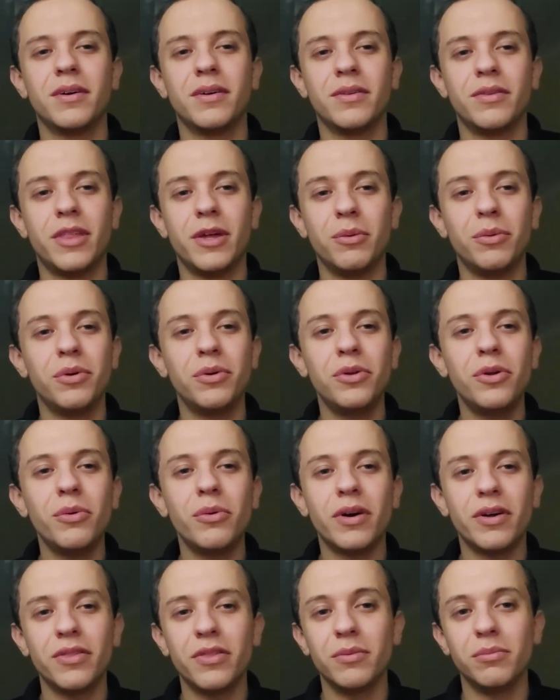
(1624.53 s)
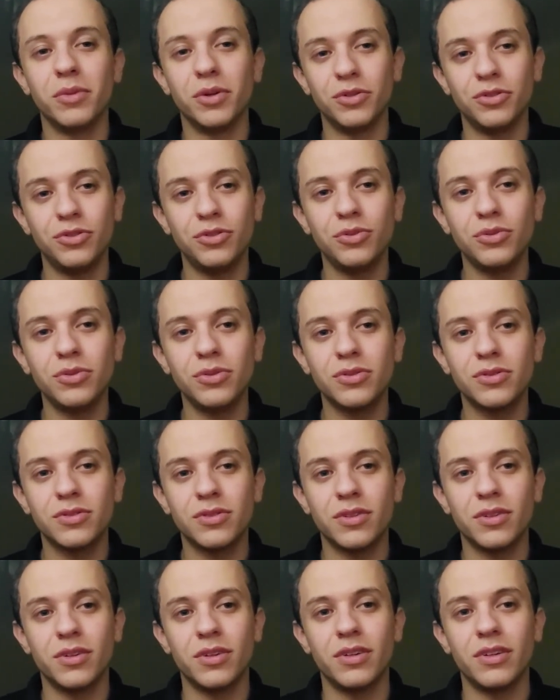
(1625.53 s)
there were no other modules
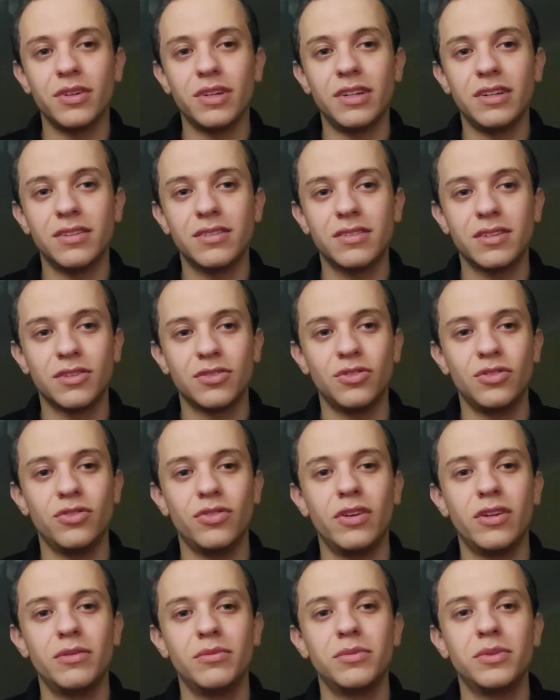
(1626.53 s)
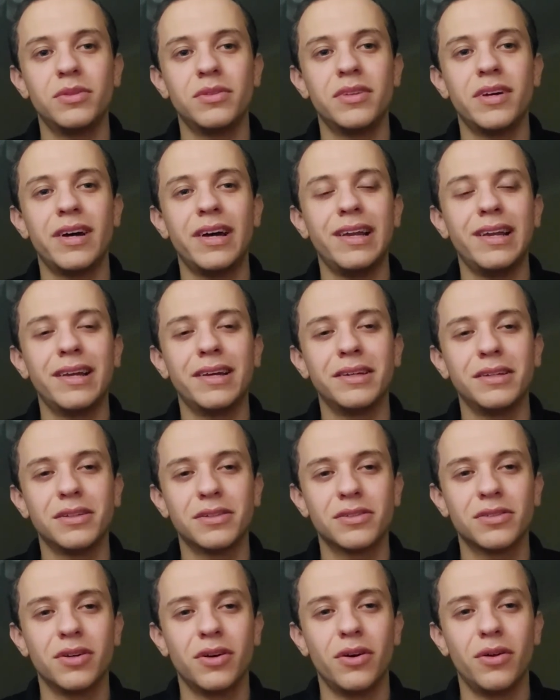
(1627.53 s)
in international development that I
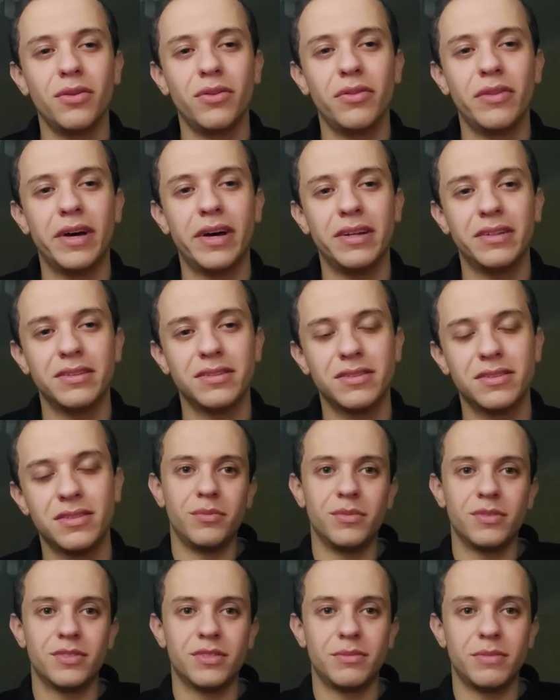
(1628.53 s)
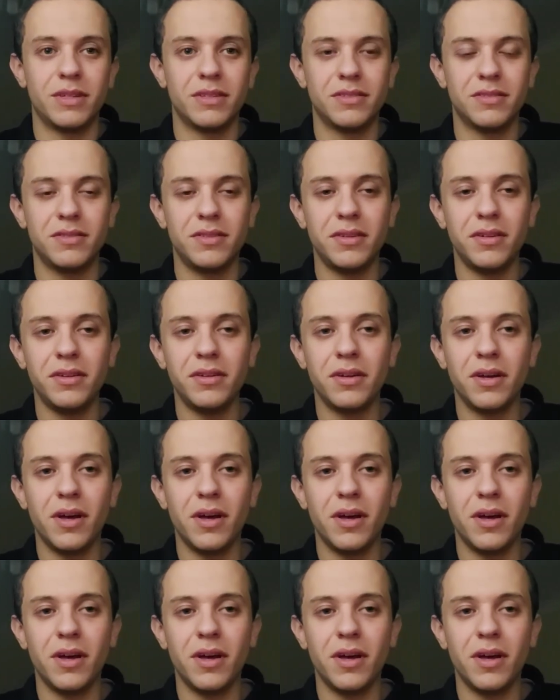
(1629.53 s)
liked on that semester,